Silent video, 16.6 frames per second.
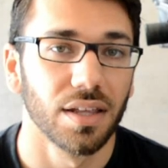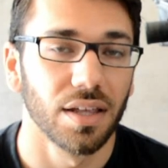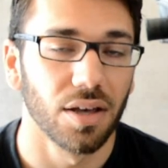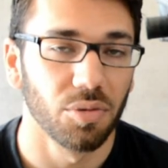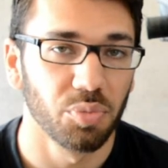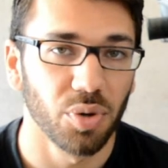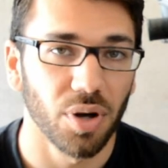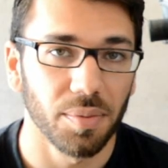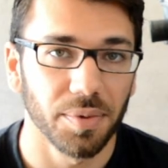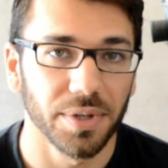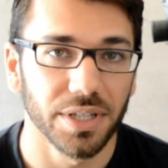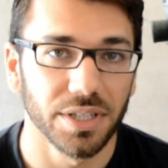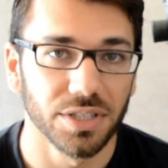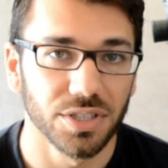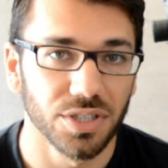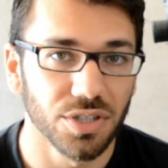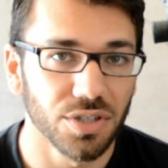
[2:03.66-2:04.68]
a proper
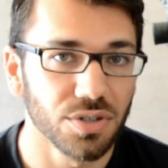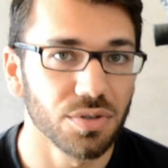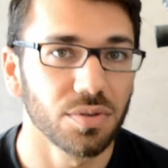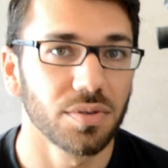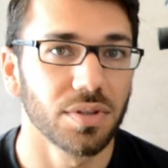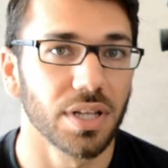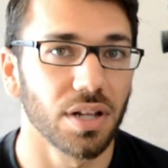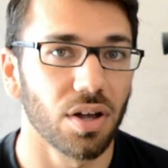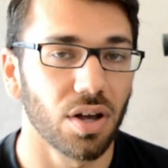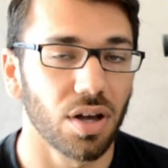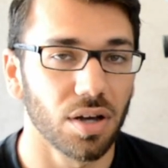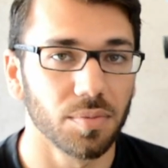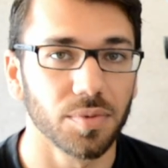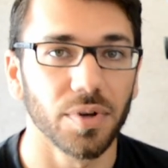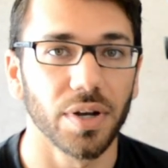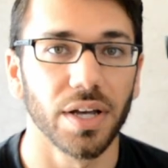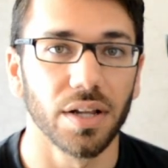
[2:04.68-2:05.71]
ECU, then I'll
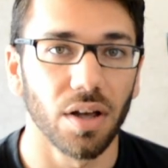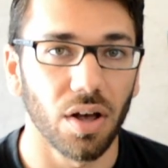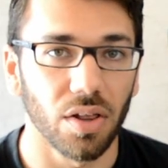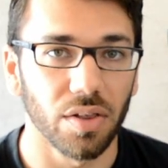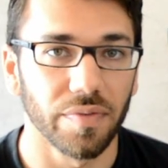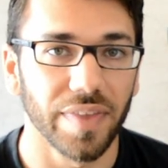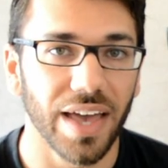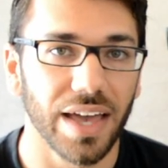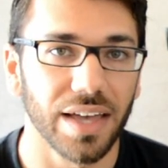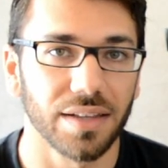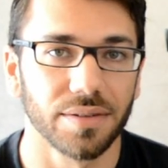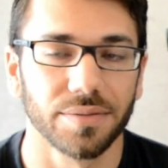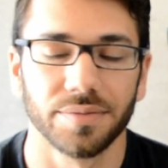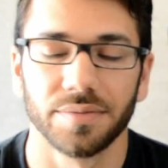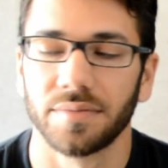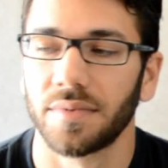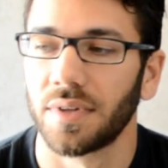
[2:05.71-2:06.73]
upgrade all of that.
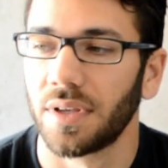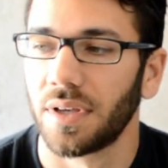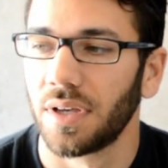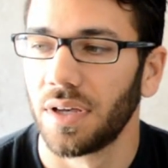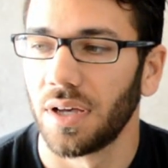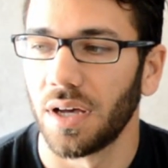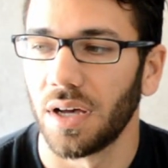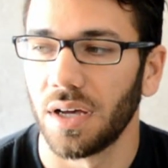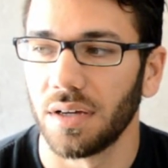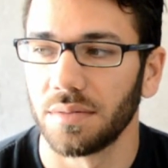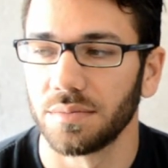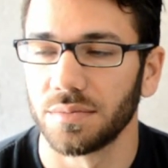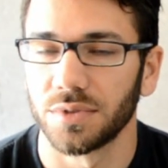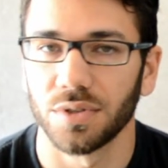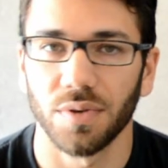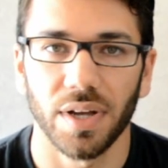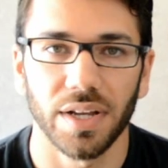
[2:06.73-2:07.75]

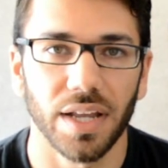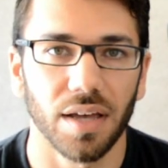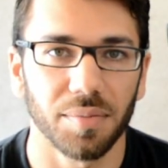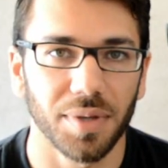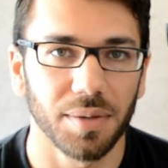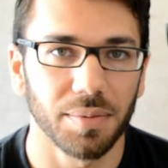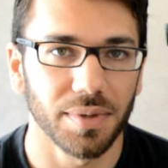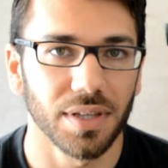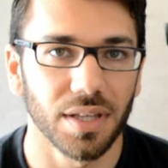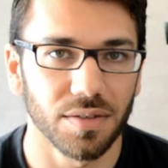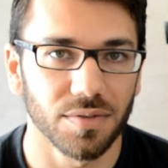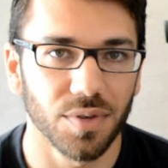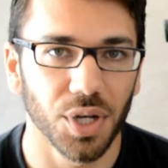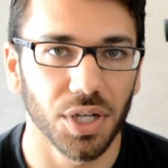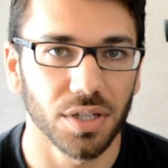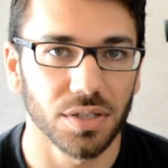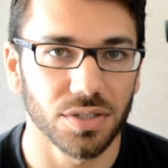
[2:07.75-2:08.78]
So right now I'm keeping things
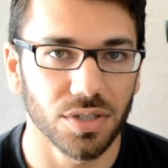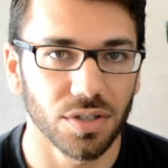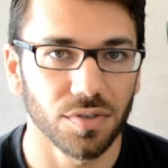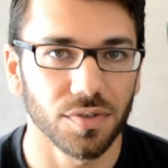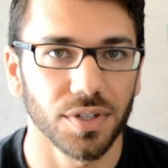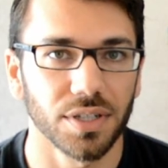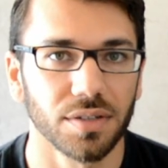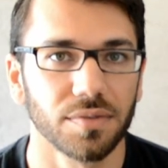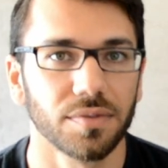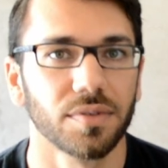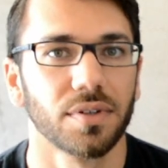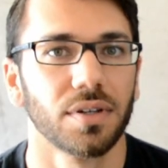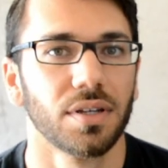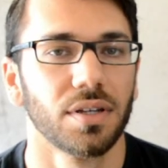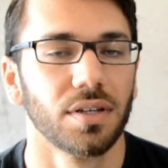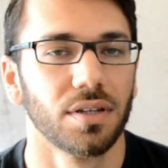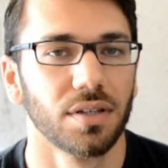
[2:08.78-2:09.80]
very conservative,
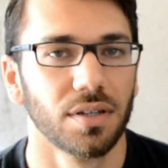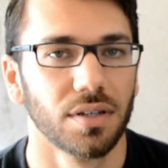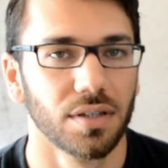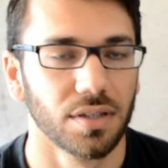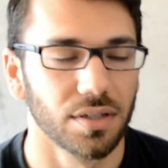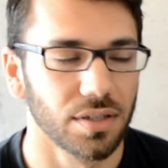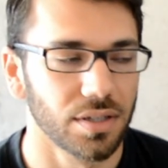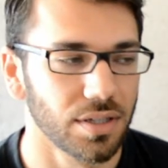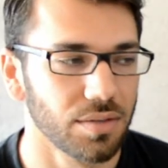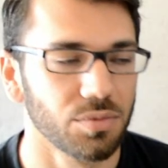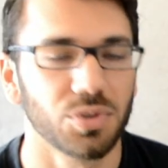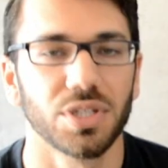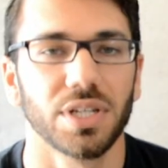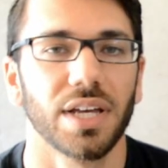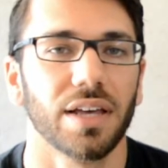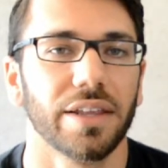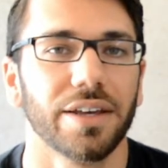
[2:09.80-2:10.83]
and we'll
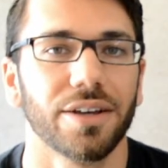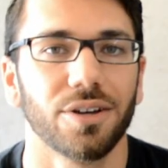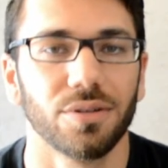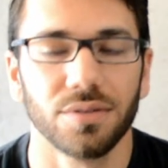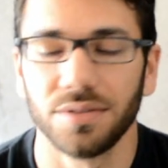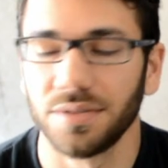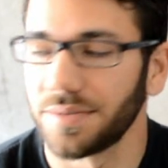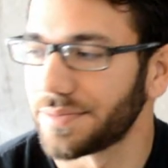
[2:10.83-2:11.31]
see how that goes.